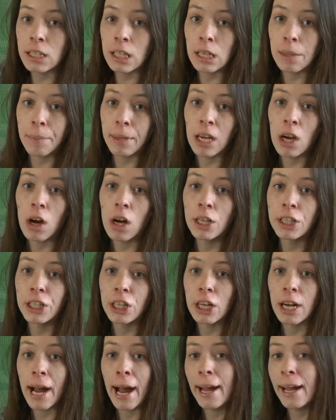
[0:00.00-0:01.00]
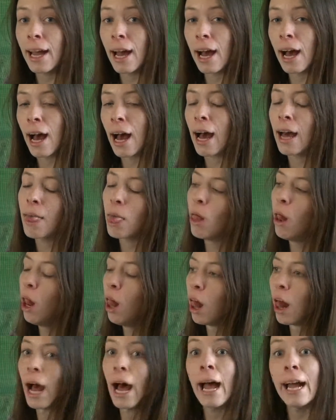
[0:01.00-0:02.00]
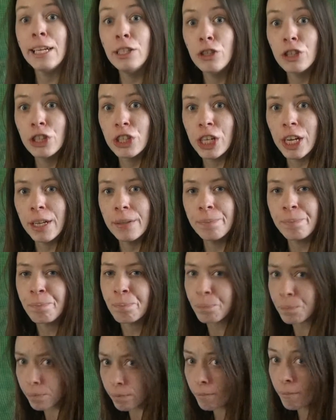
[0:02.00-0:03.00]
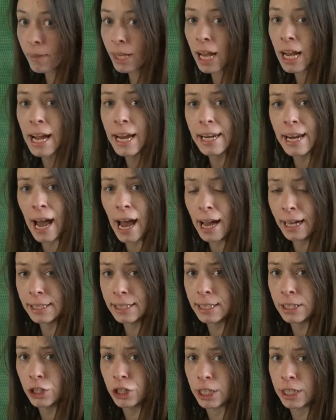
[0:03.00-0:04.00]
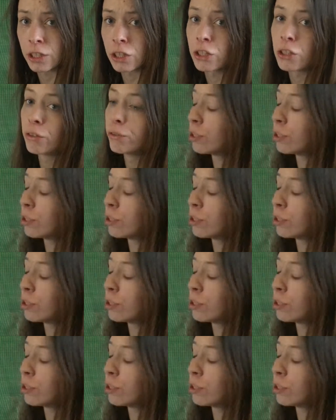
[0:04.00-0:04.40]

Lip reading: going to be all your hydrogen and oxygen. So